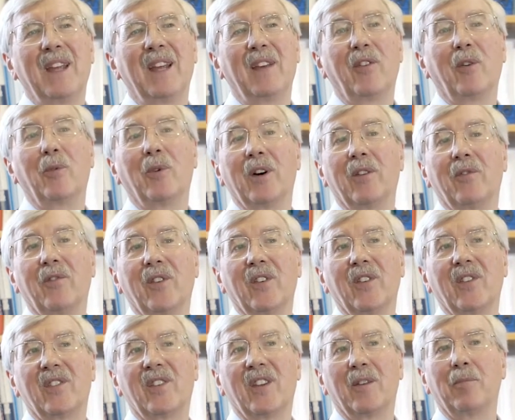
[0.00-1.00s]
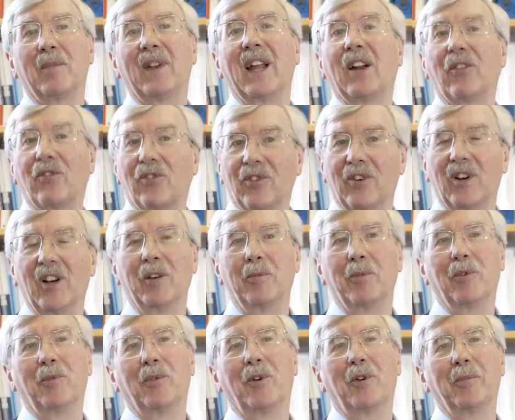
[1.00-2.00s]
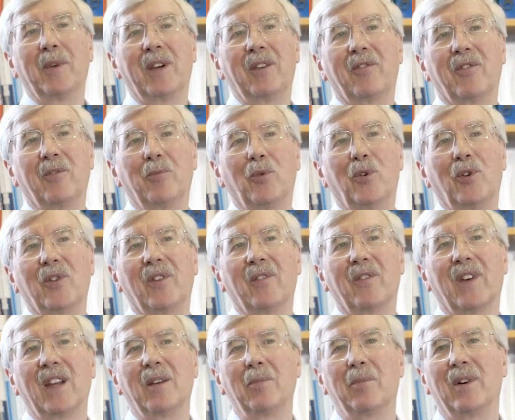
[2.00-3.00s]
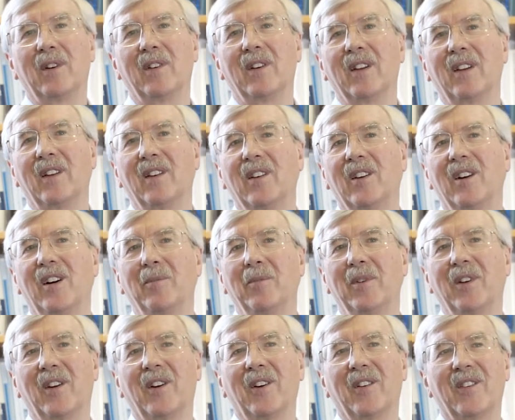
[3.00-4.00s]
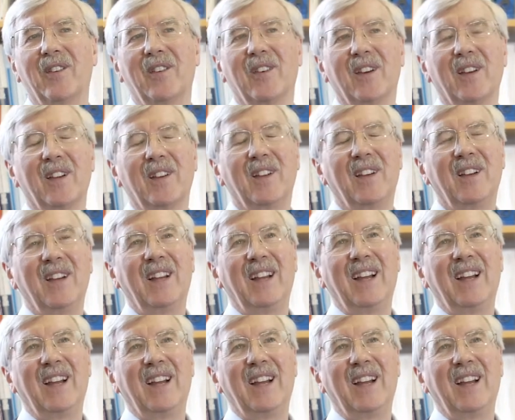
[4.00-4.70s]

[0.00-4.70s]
if it weren't for some natural global warming from water vapour and carbon dioxide.